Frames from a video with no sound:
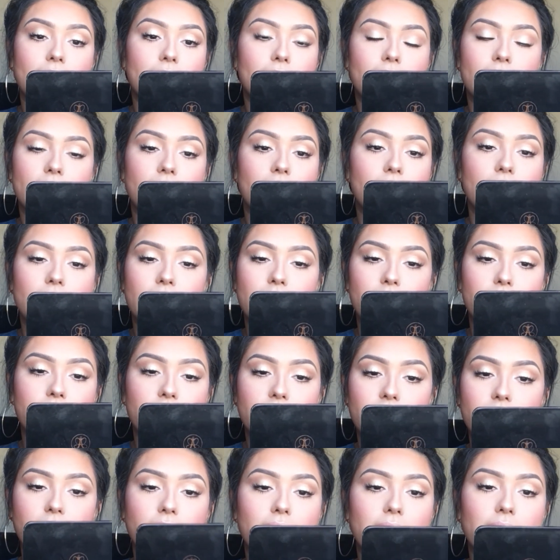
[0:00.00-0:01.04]
And I'm just
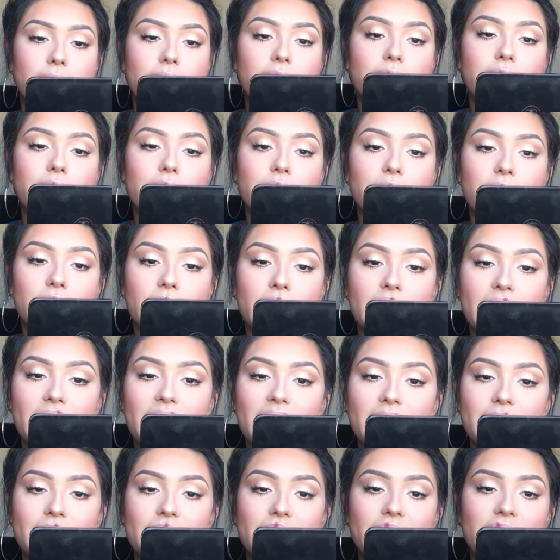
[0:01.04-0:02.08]
going to place
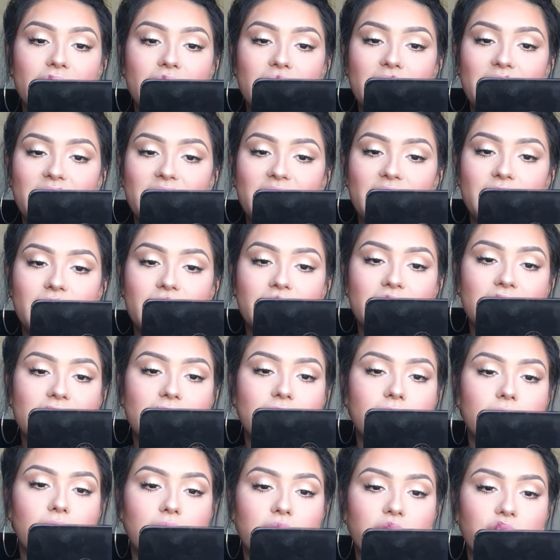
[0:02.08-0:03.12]
just on the
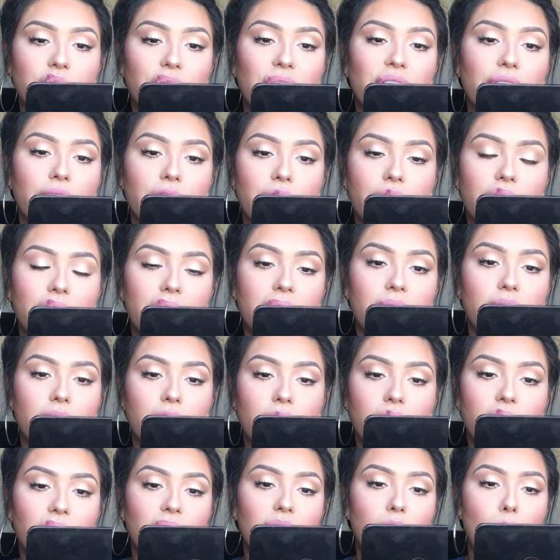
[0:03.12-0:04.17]
center
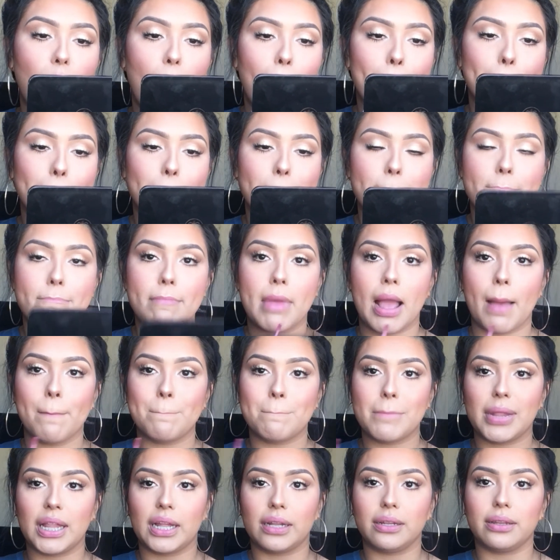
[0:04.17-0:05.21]
and
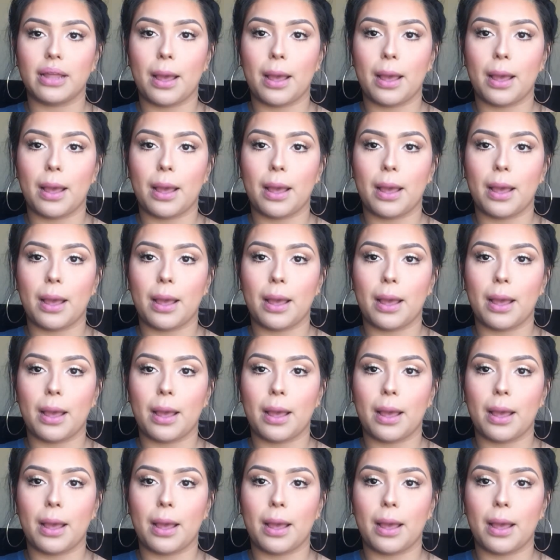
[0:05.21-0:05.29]
blend it.